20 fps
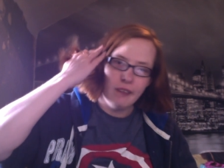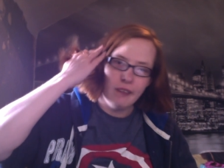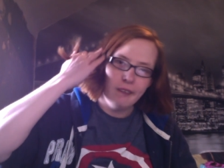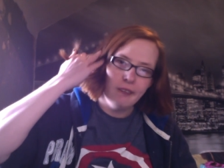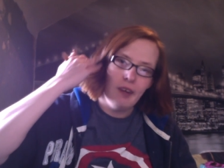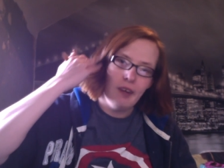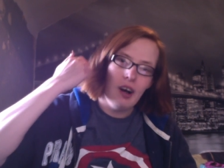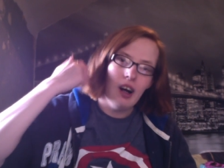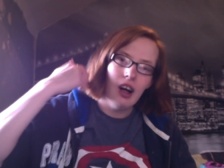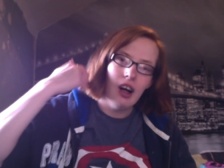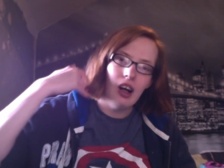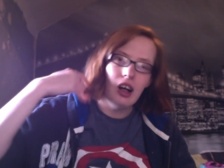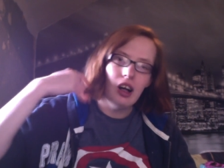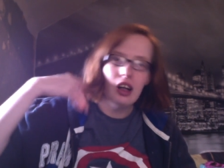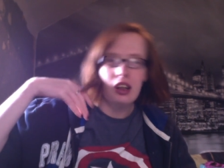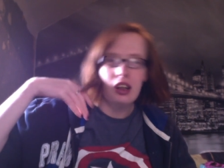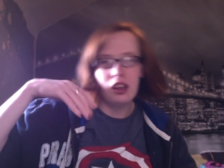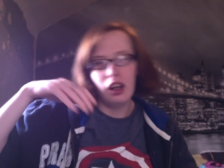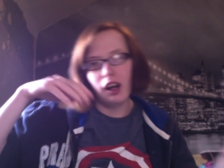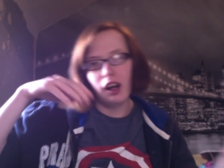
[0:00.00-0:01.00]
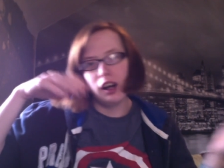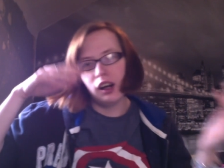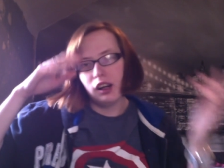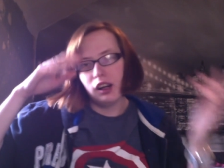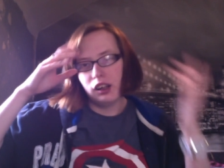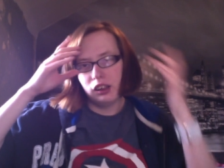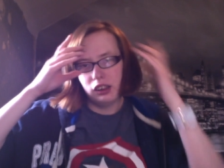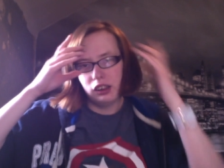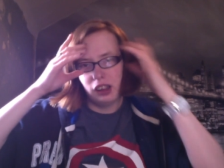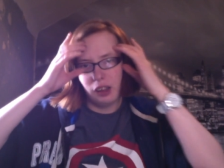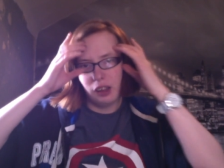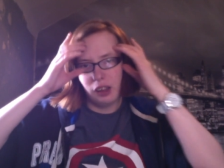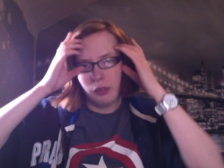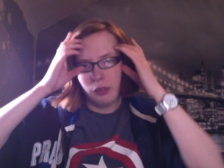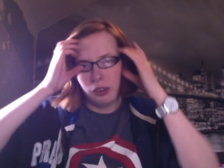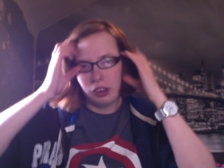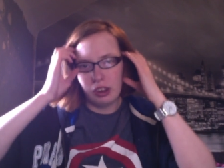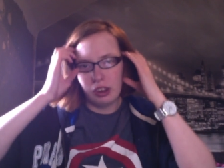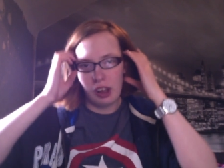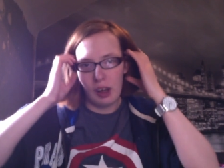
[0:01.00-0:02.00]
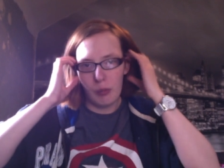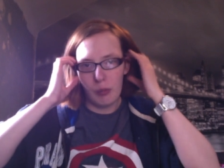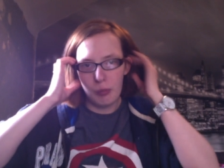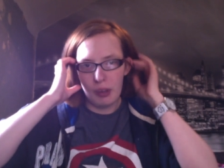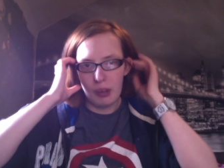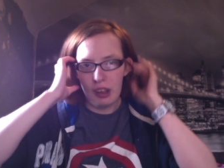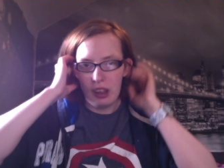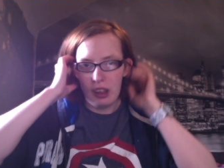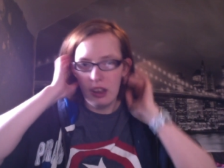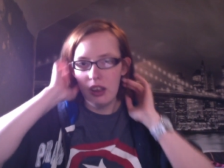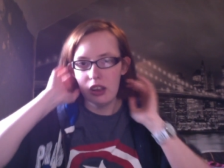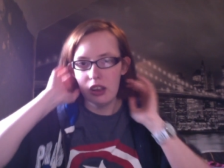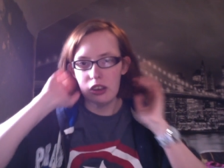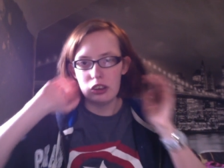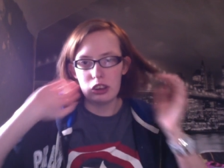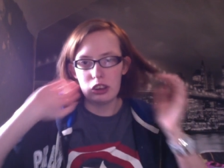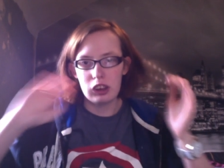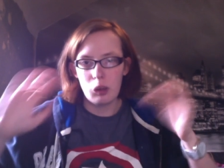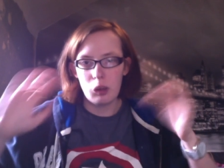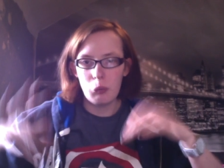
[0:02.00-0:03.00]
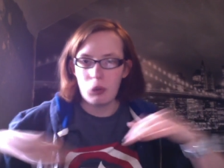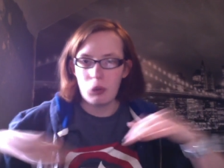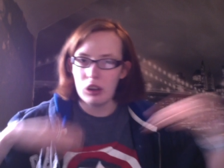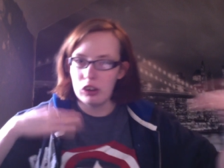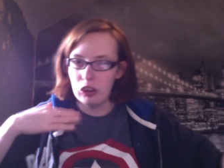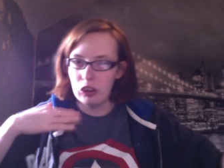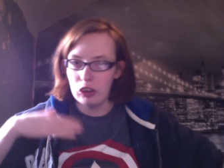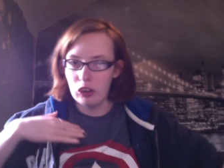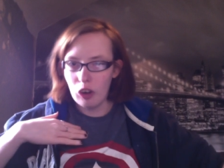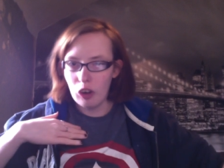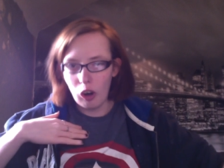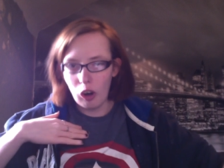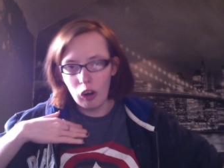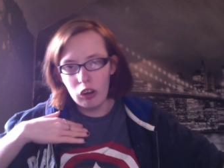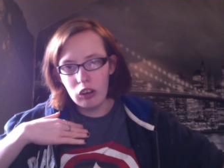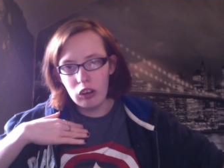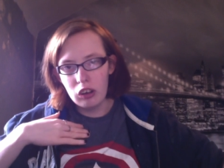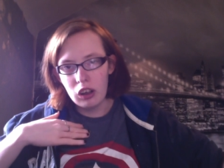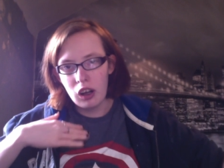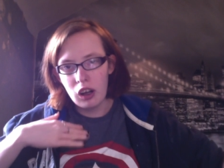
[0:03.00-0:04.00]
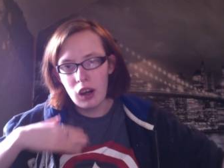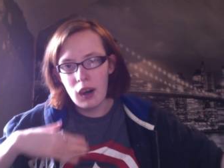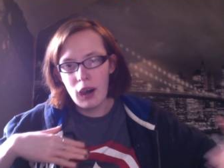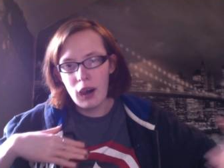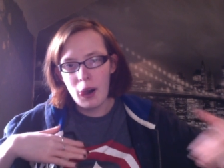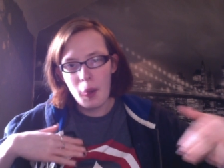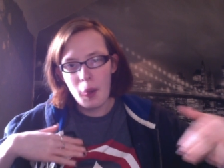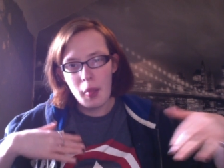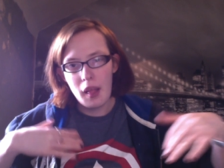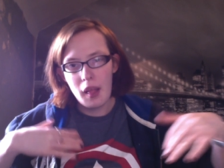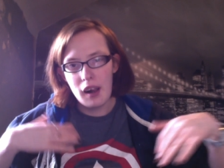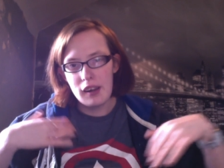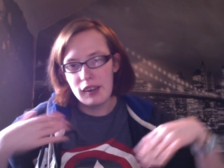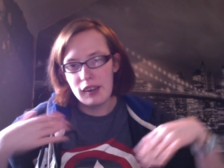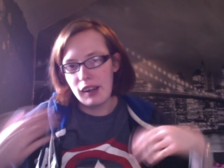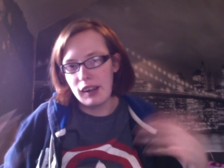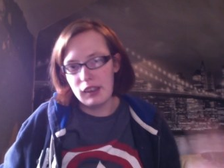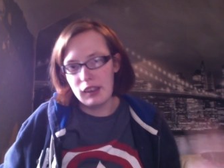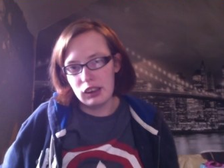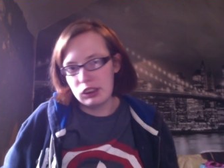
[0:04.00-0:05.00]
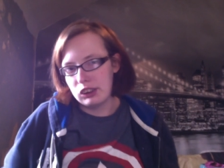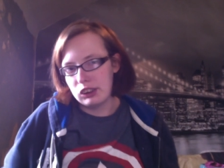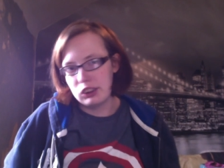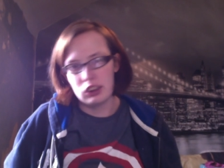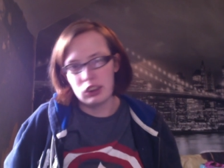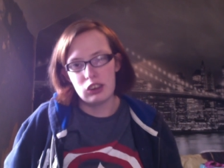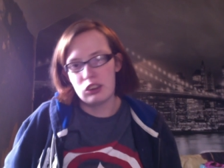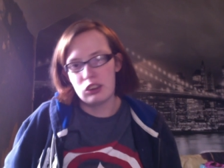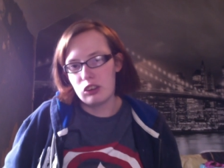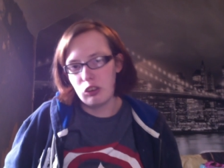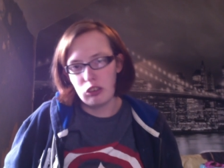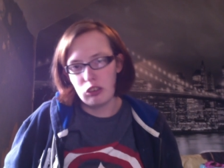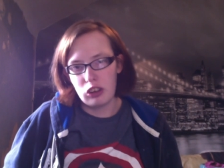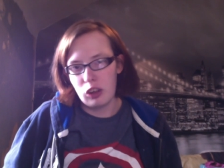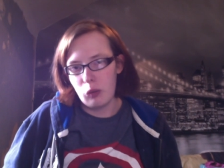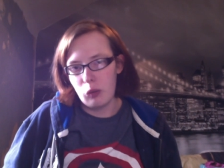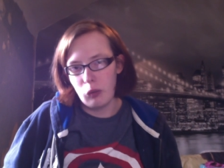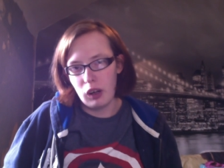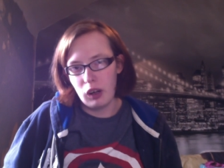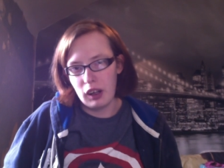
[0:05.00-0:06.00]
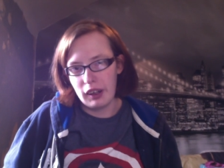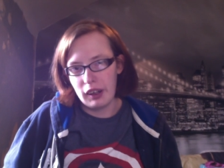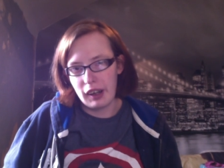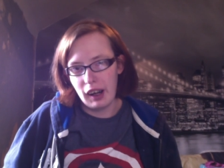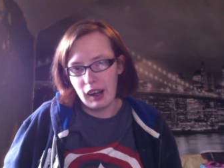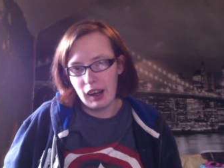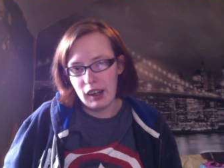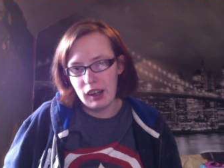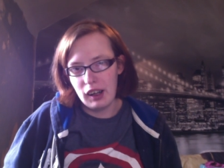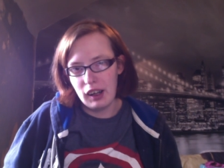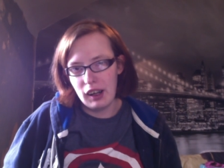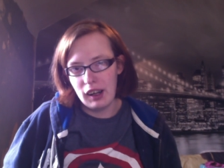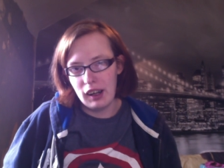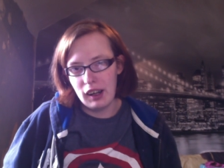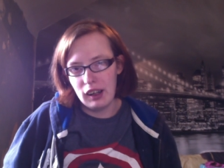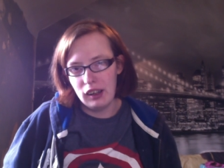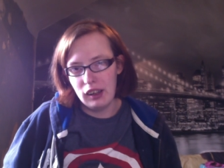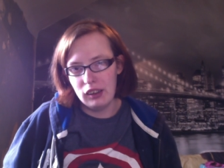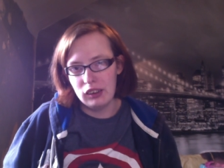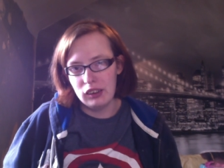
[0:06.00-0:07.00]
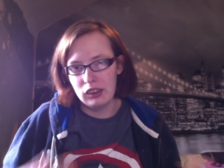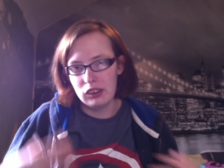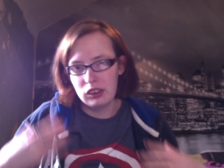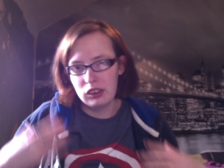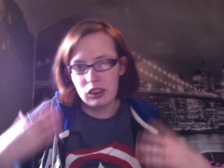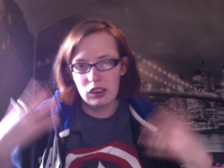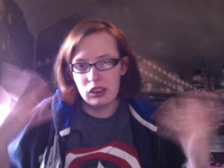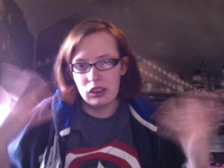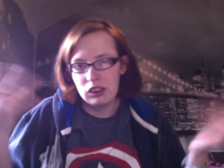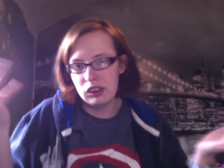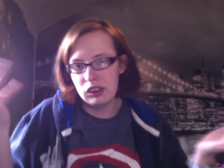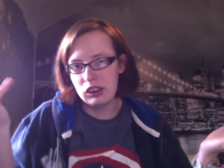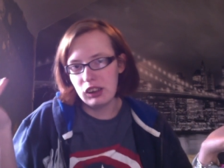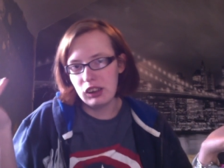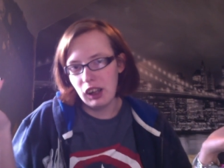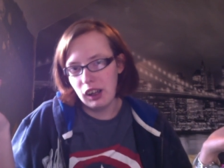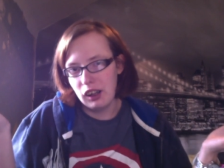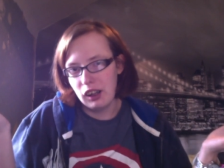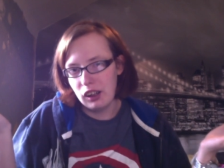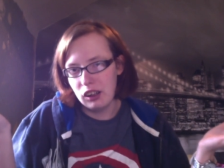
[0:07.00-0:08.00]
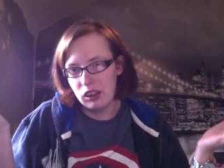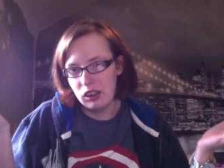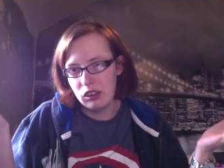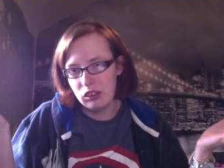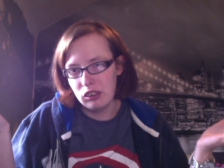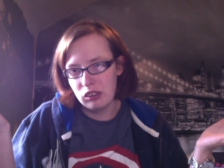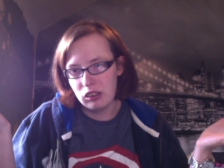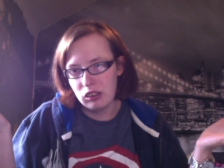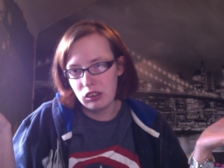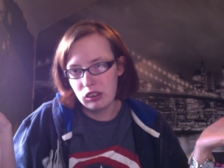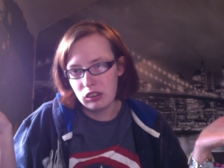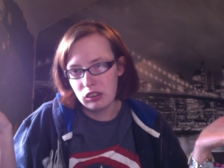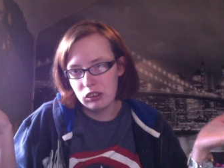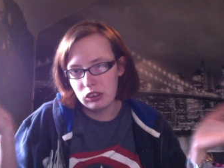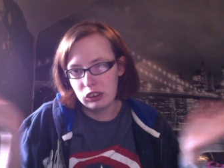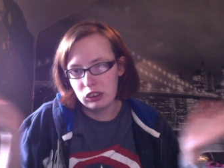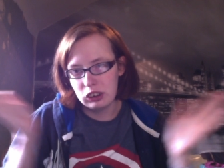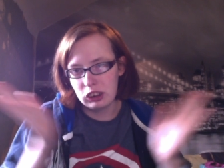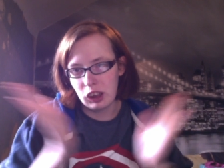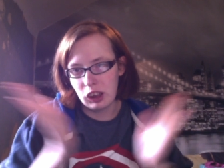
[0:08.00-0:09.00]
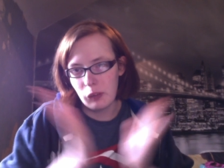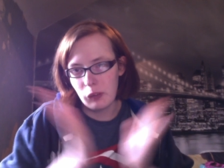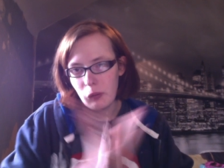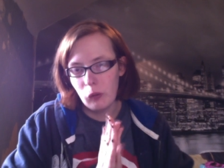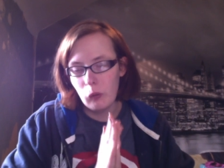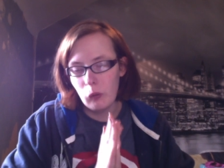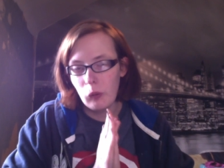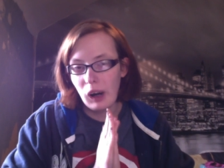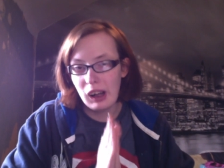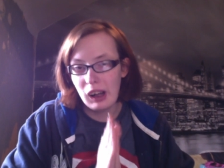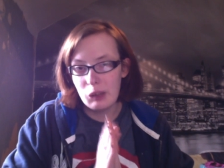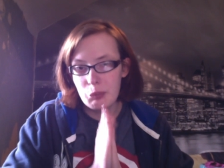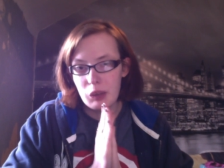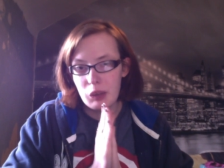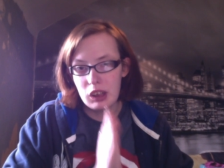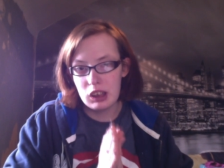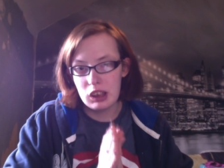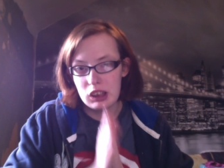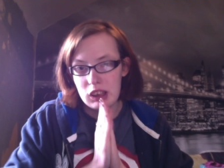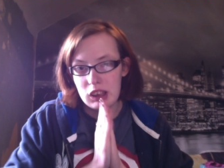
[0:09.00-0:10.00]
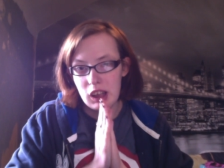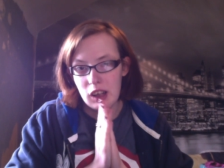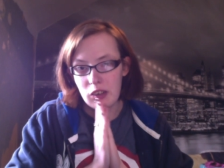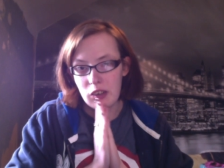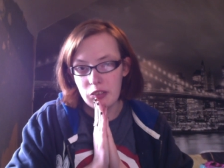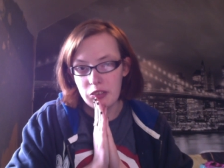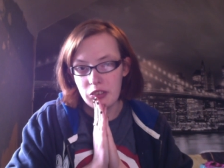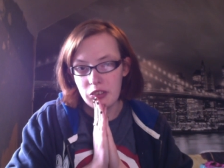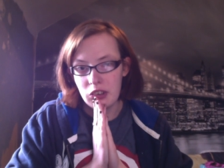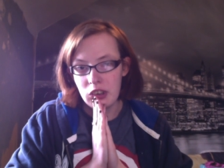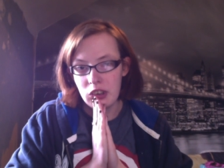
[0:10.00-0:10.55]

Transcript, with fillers: fun and if you try and be someone you're not then it's just not going to work out and yeah so always be yourself